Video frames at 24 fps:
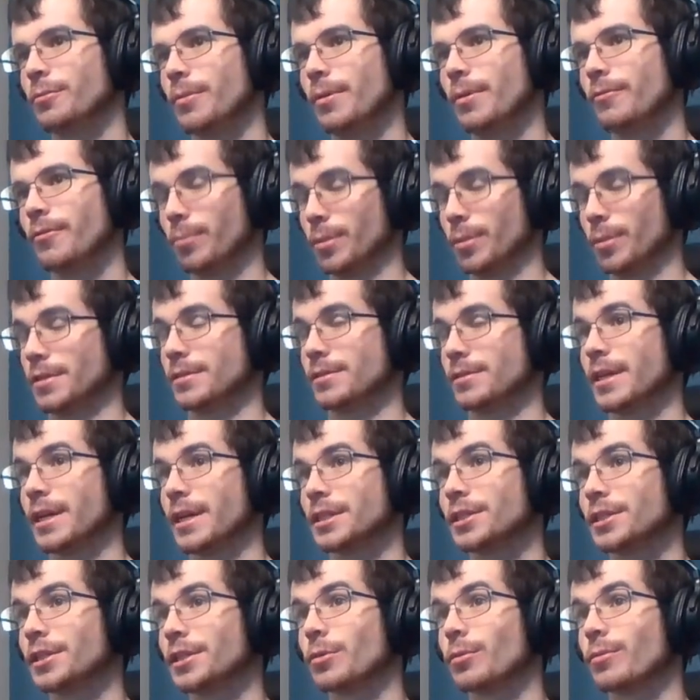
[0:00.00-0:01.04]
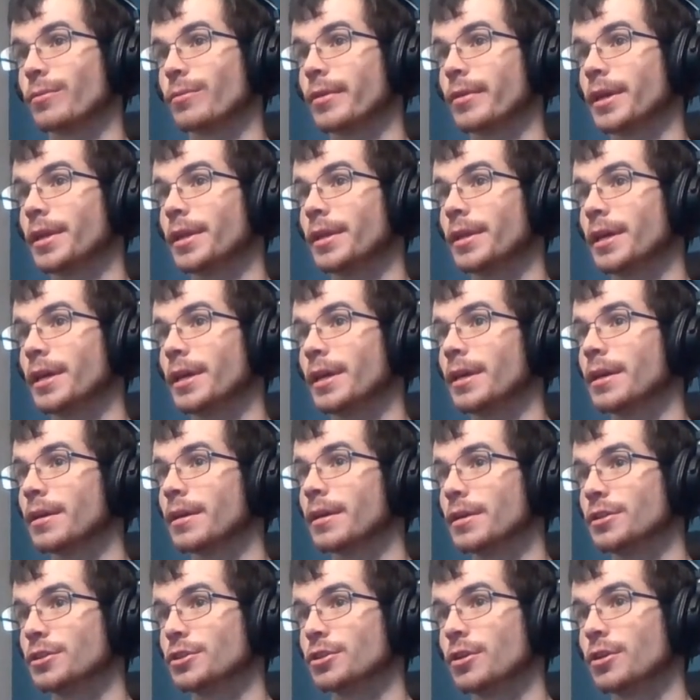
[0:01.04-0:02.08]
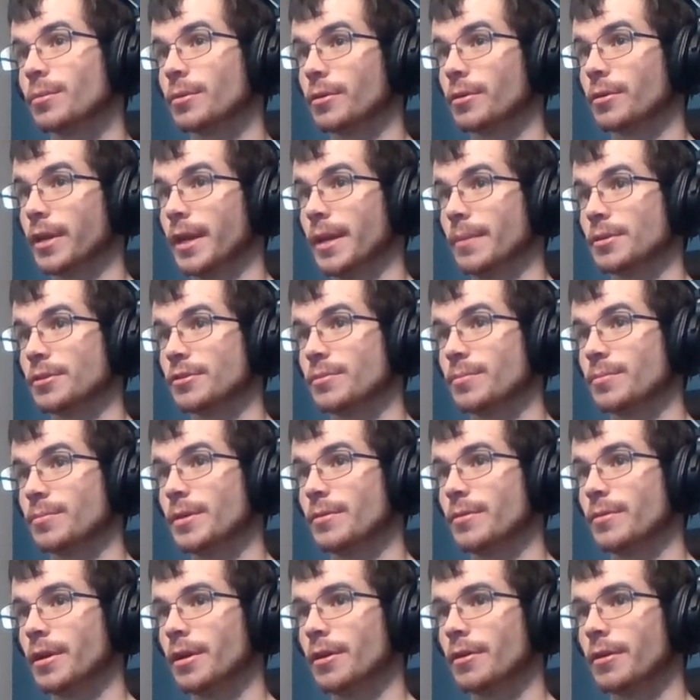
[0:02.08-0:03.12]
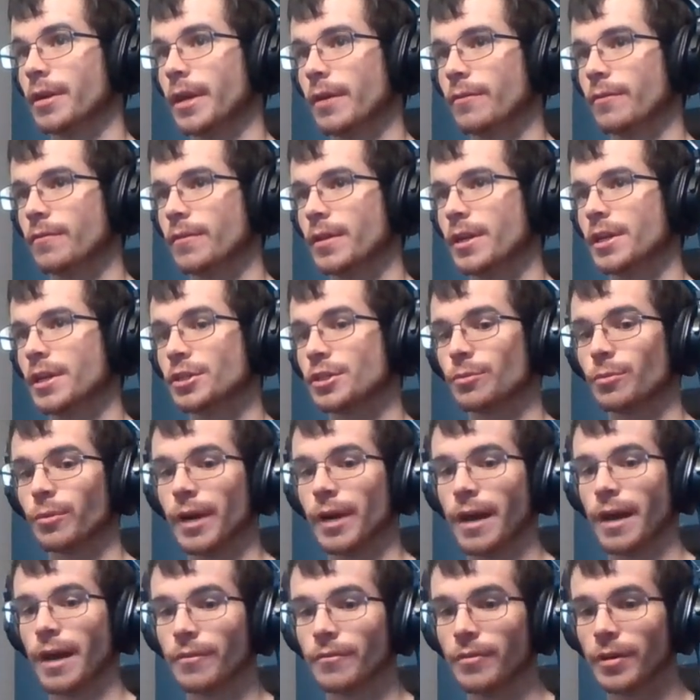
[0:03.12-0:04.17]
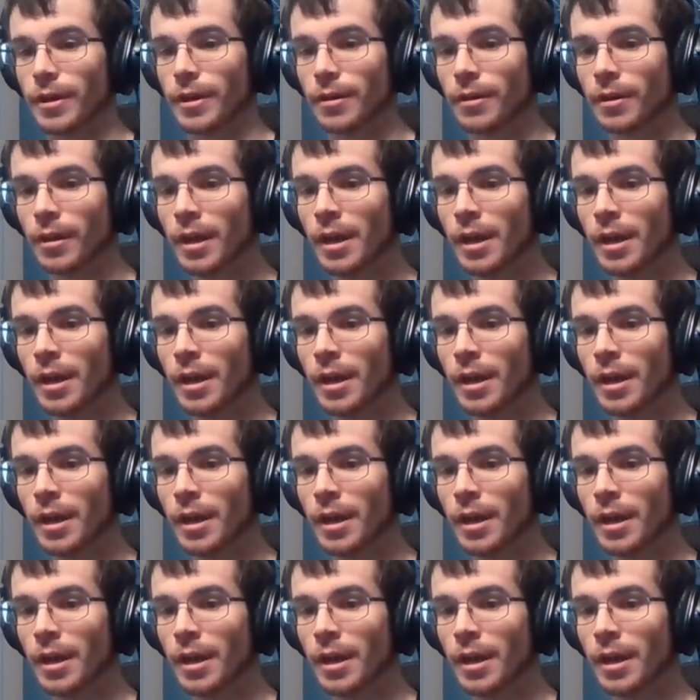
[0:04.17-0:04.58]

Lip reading: Wii Fit Plus is actually a really enjoyable game to speedrun. Okay, finish. We're out of here.